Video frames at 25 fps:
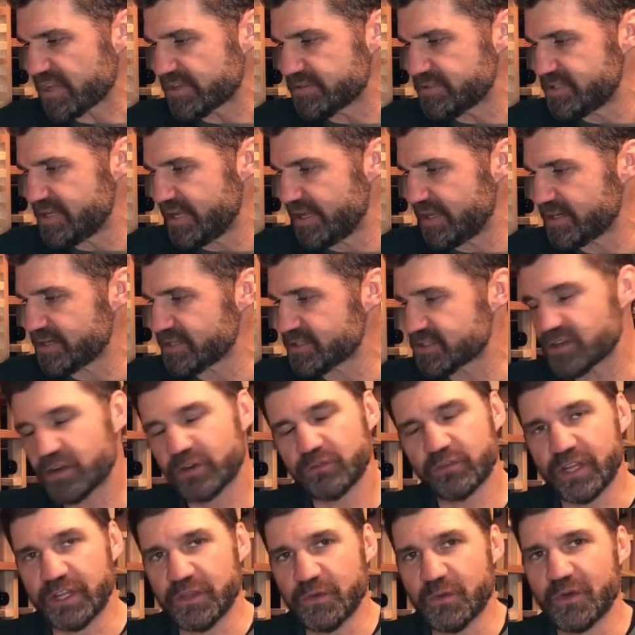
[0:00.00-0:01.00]
Tannins aren't
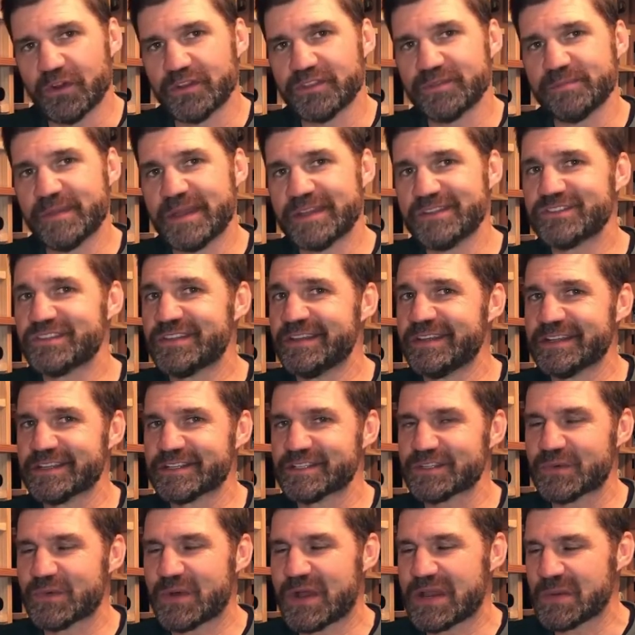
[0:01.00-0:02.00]
really worth mentioning as
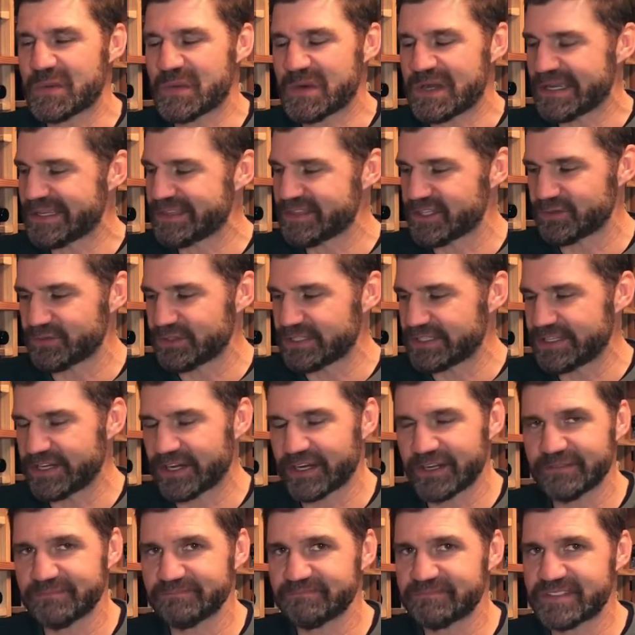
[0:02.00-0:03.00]
a white wine. There really
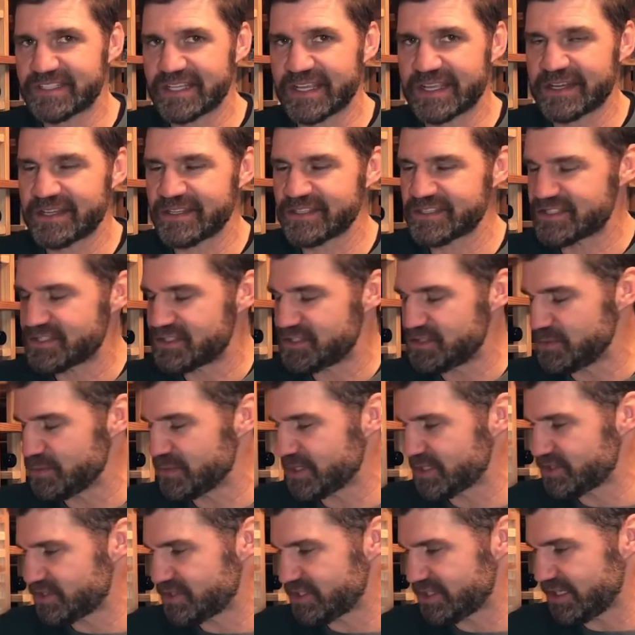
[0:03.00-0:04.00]
aren't tannins too
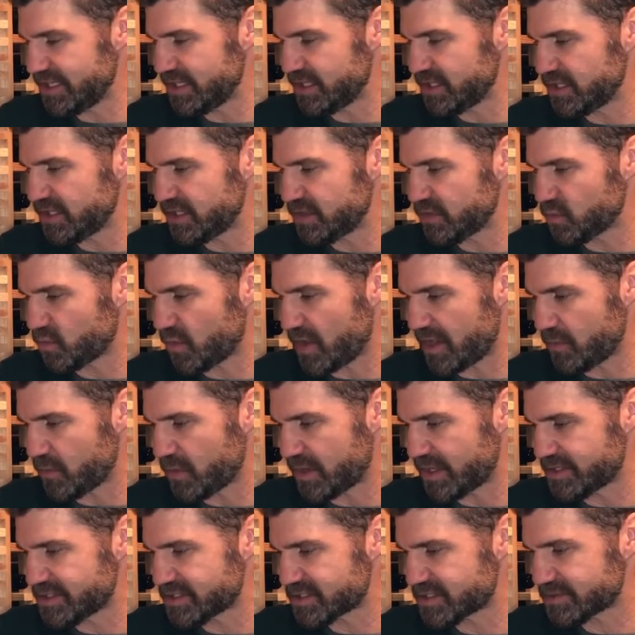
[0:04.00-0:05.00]
much in white
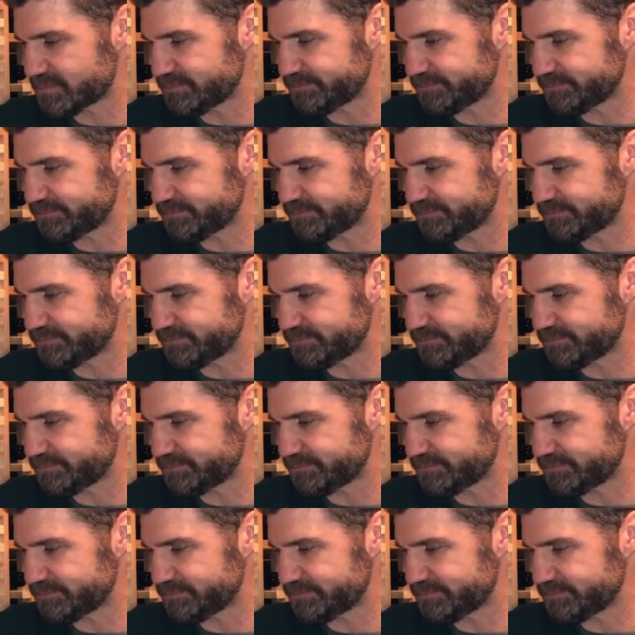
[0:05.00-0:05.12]
wines.